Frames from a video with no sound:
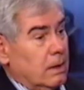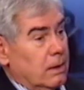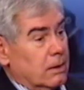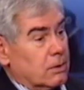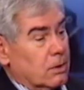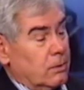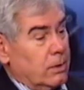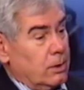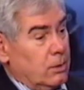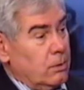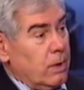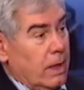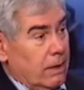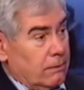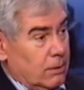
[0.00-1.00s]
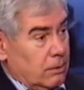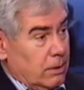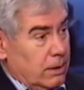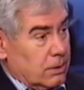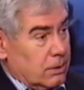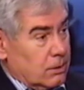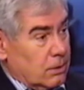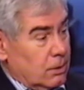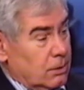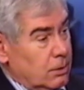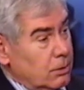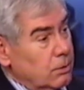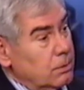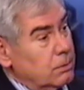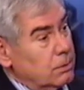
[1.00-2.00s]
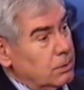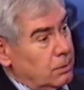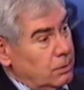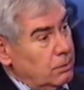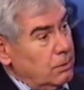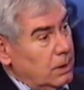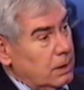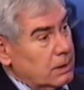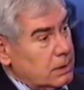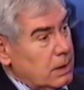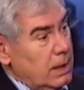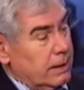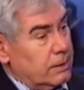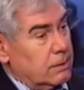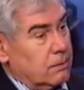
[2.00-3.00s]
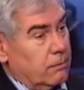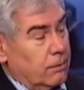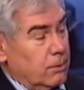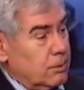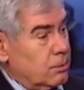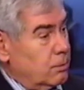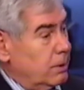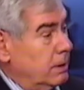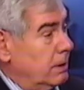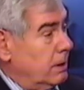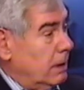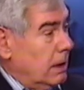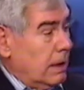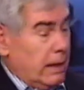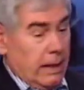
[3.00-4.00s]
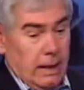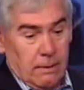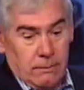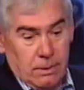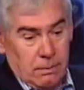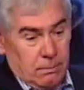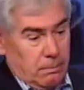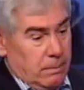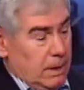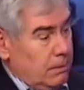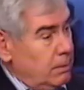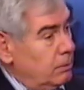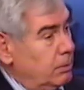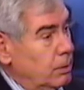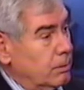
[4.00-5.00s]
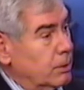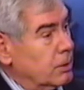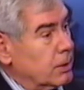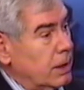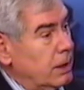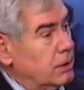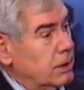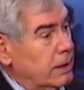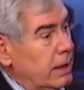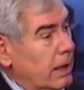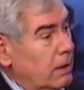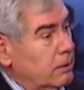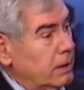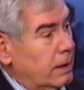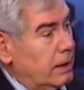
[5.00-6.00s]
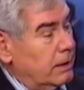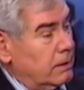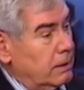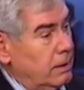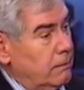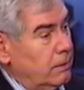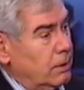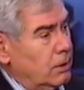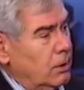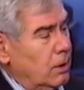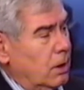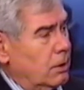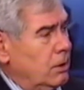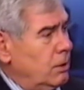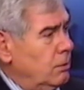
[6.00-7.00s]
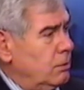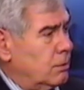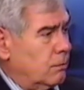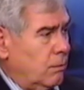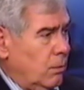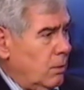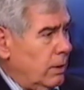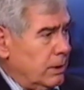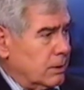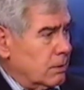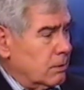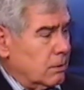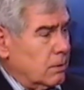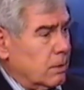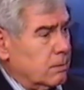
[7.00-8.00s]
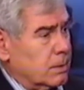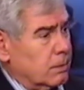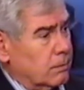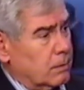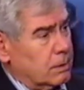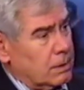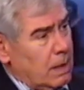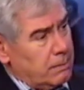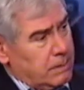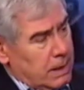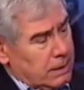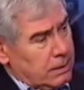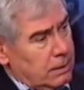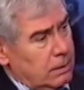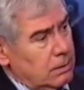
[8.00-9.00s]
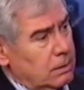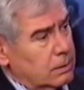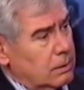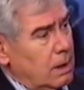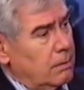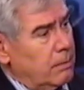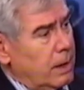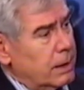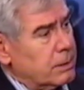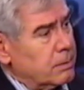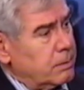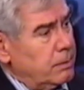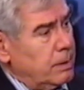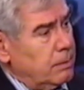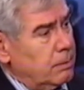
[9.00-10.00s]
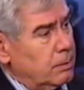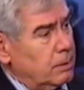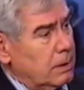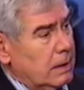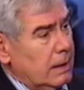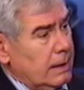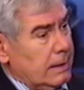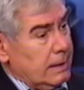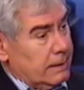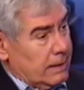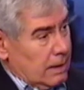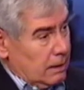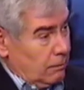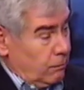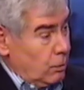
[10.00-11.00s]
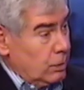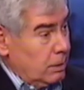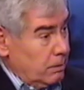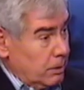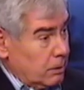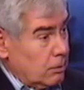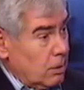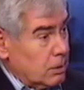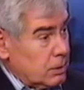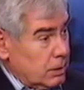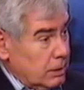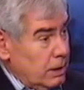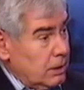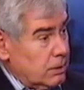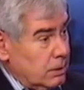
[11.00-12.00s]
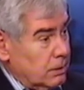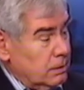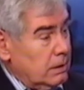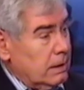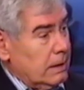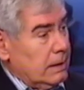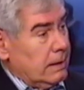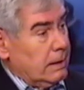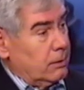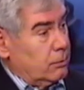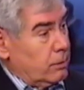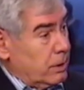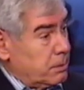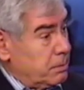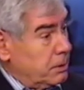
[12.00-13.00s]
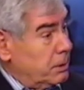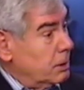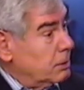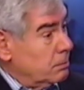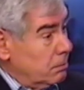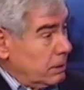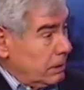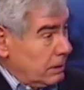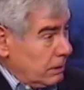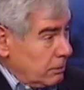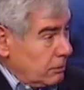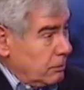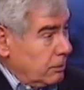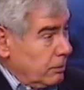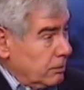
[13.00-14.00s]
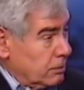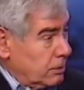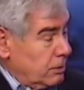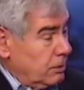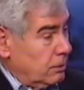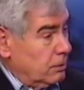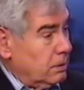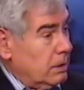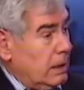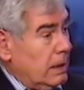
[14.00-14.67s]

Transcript: So we do have a crisis on two sides. First, we have the baby boomers aging out and leaving a huge void in terms of the top technical and top management people in California, but across the nation, in transportation, but in other careers too,